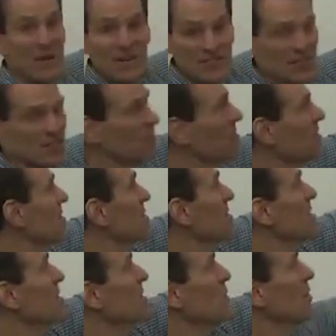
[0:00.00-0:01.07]
buy securities,
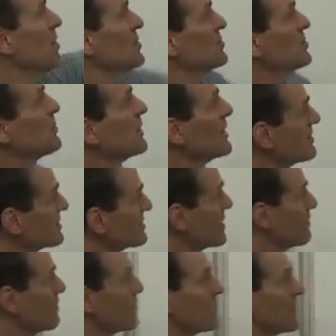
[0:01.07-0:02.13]
we also pay the same